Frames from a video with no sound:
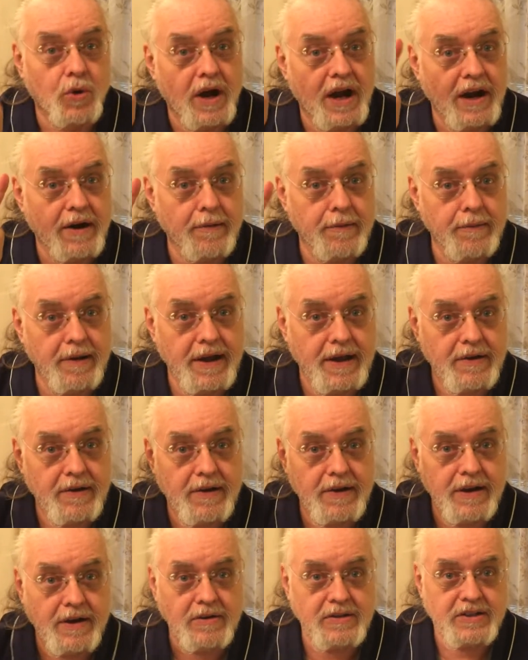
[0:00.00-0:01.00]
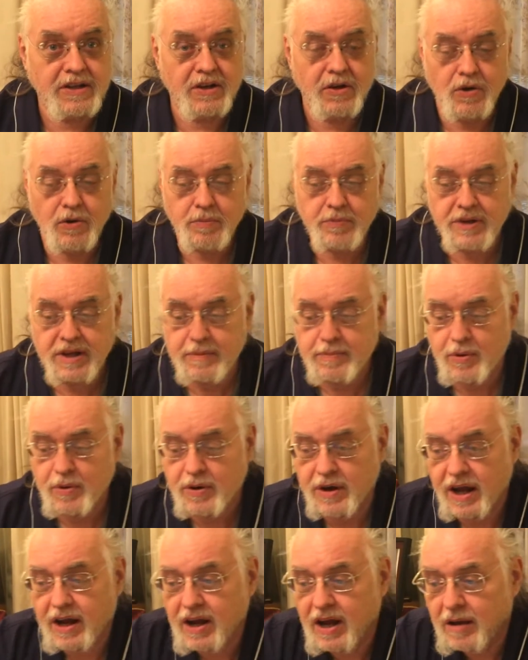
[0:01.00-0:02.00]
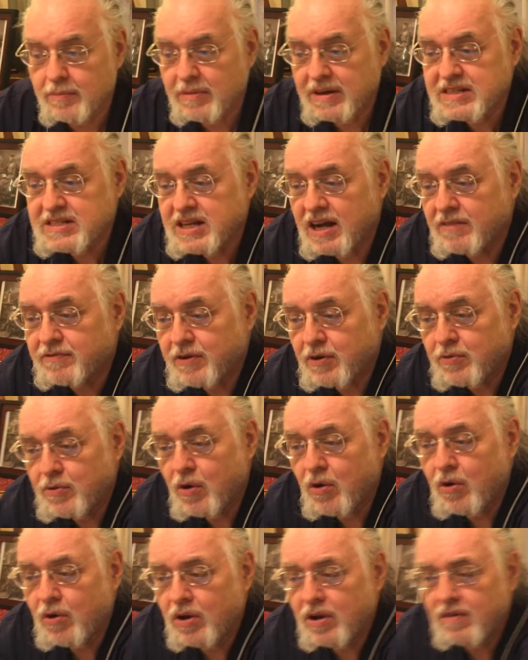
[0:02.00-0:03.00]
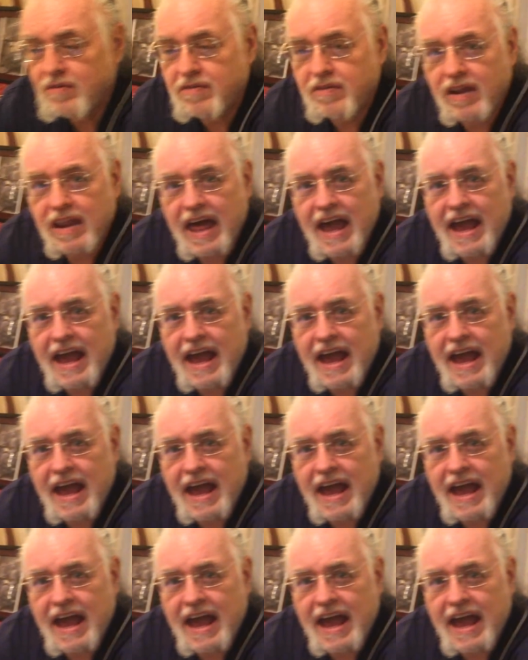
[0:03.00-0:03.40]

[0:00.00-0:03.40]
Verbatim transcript: so I ran on out to Home Depot and I got myself a roll of